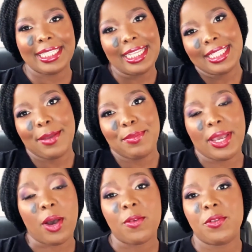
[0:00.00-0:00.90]
this can be
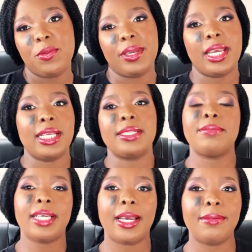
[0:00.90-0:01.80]
helpful because
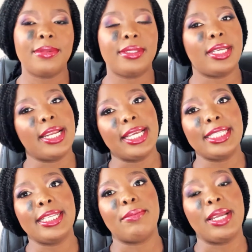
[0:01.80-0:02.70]
sometimes an
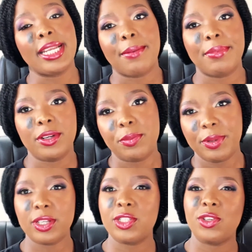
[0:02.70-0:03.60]
accident might happen, not
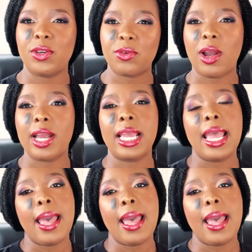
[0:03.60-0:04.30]
because you're wrong,